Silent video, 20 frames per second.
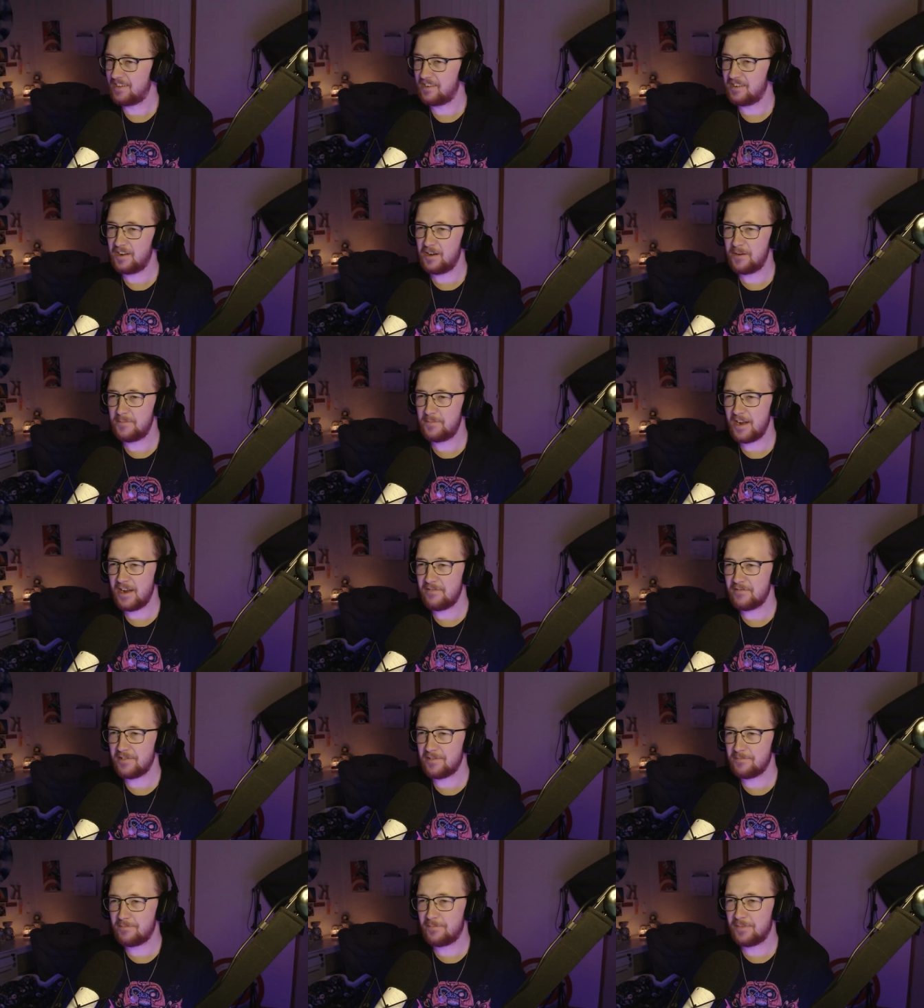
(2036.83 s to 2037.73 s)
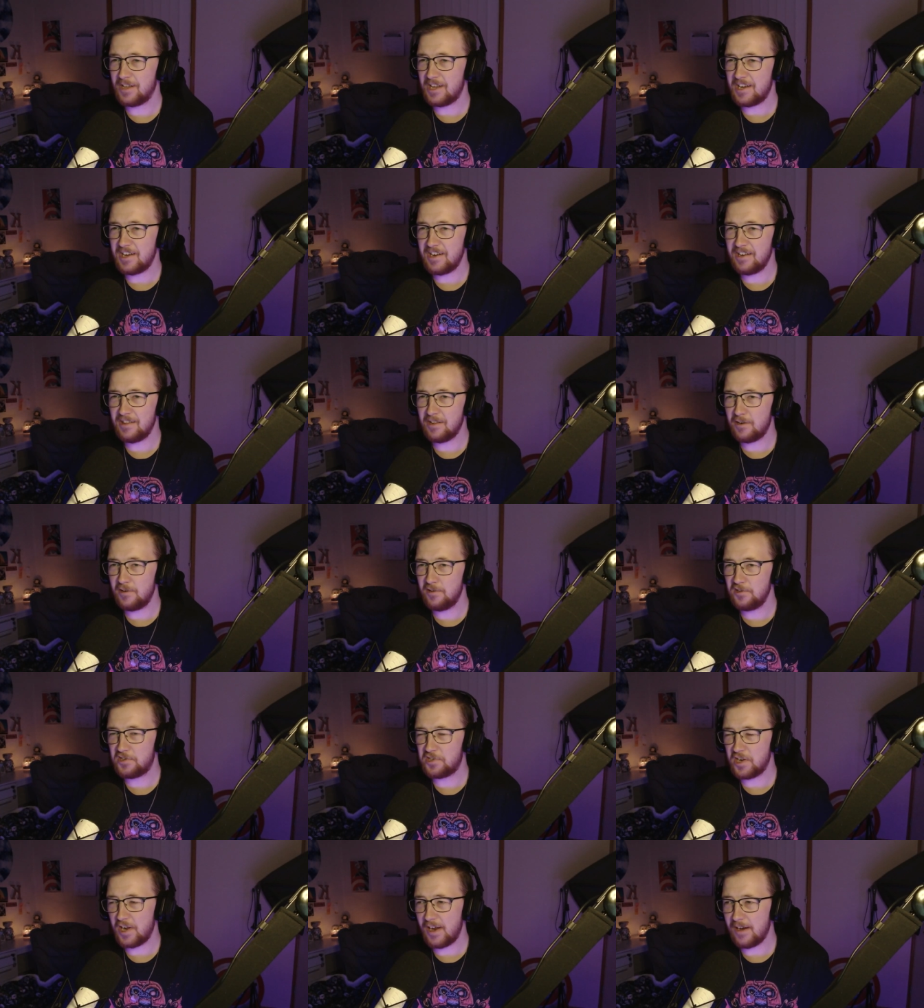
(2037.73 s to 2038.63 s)
I hope you're having a bloody long
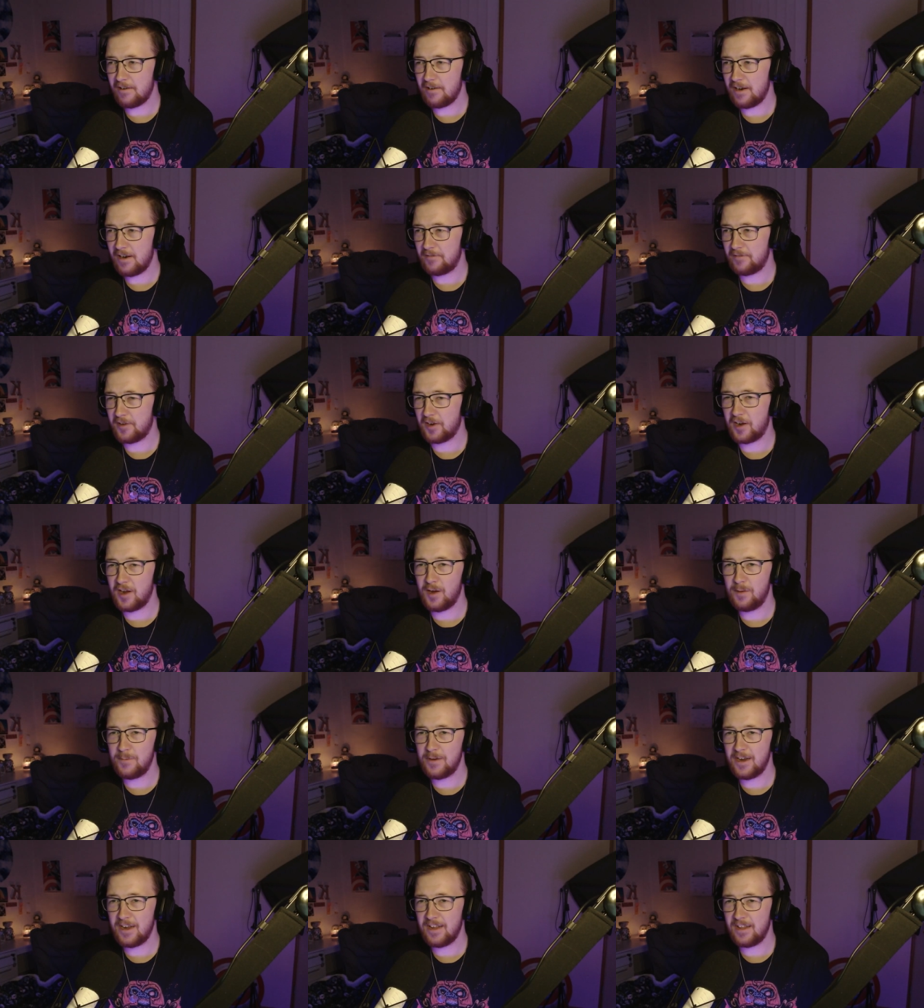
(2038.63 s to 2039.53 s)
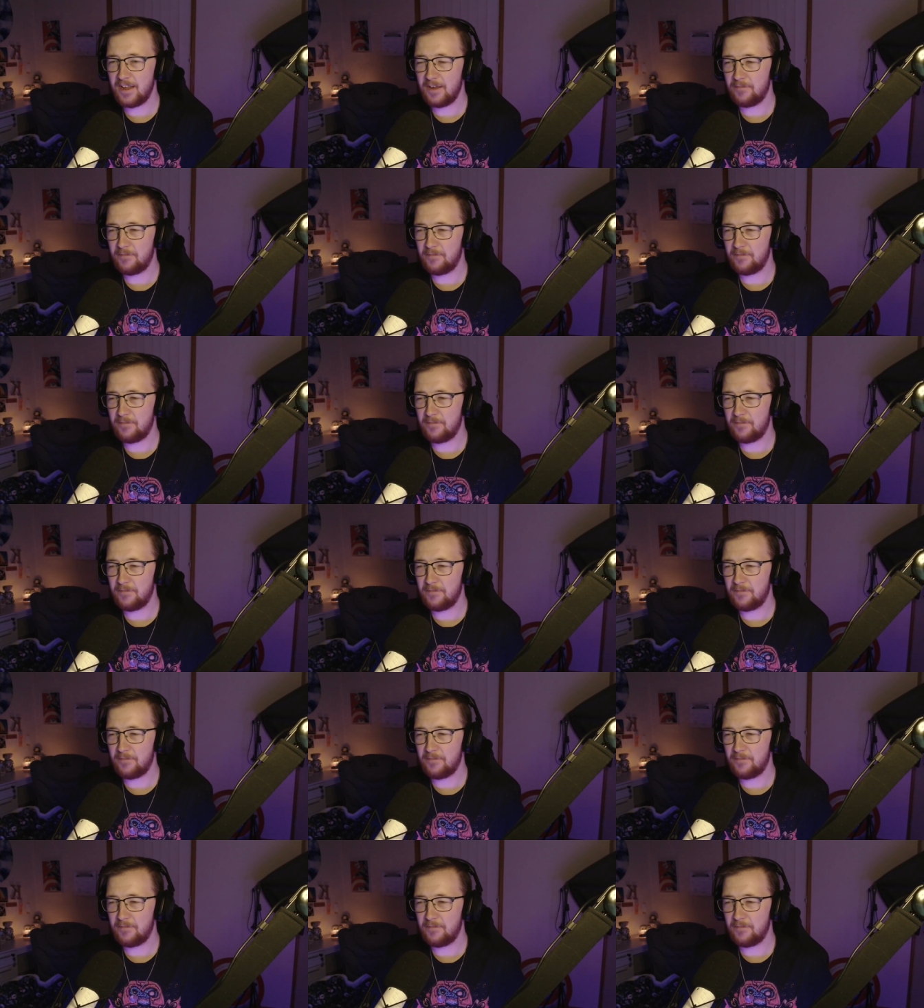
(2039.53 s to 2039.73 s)
shower after coming out of that